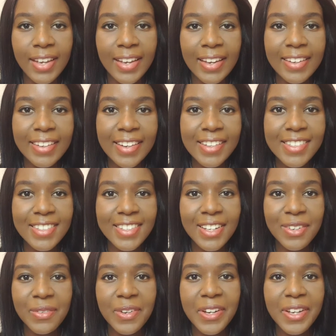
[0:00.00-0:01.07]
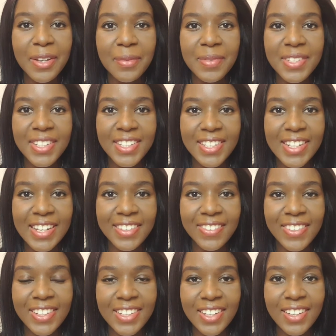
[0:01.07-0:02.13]
Hey guys, welcome to
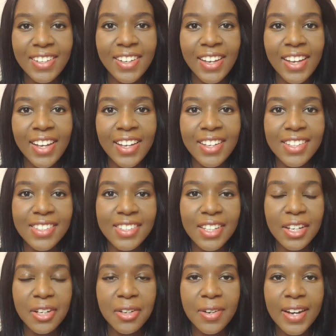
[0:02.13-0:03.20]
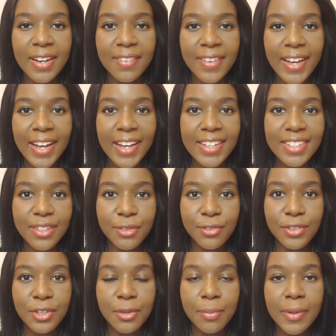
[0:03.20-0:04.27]
today's video. So I've had a
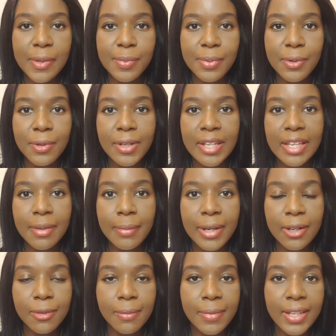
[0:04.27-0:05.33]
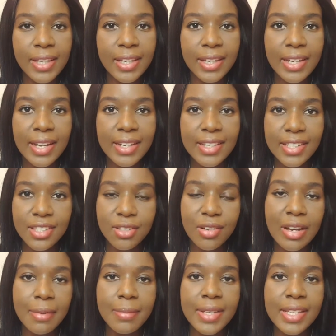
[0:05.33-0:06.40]
few people email me and
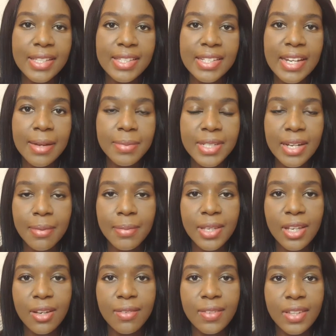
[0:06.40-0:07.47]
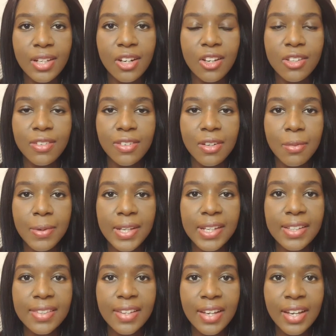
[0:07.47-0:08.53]
Instagram me and Snapchat me over the last few weeks